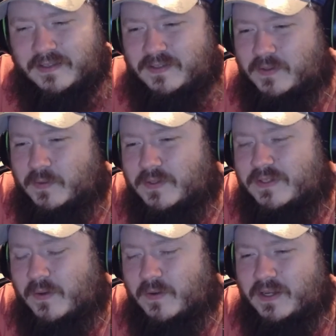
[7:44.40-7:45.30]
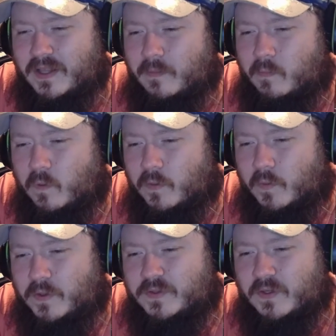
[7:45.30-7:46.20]
Too. He's going into that point
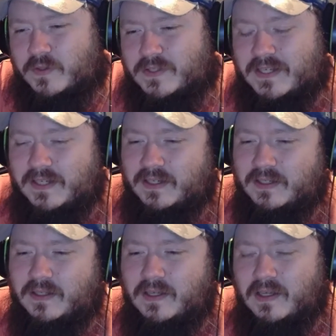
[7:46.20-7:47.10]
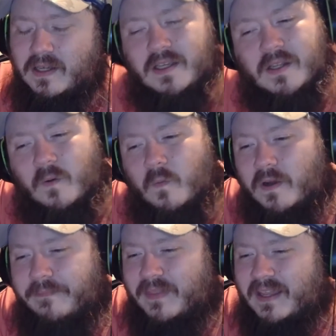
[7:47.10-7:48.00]
where you start saying, you know
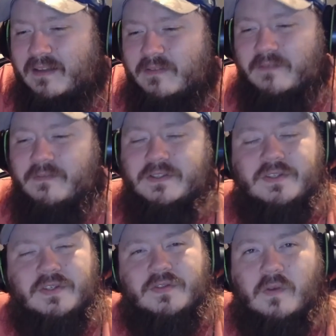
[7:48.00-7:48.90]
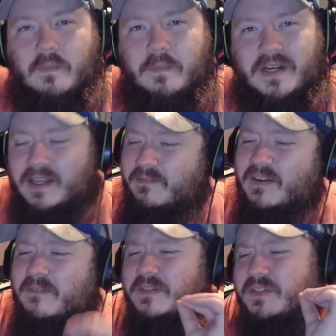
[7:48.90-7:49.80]
what, even if it's just for a minute, even
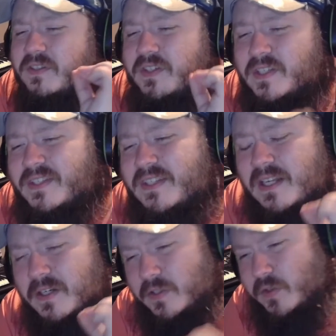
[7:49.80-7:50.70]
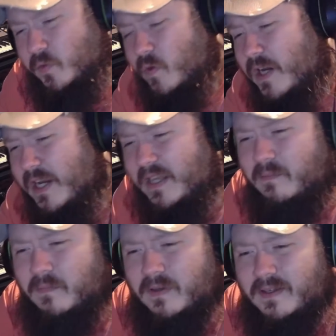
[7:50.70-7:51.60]
if it's just in a
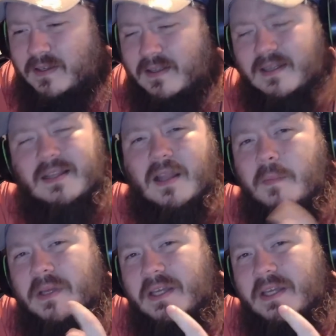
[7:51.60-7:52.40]
dream, let me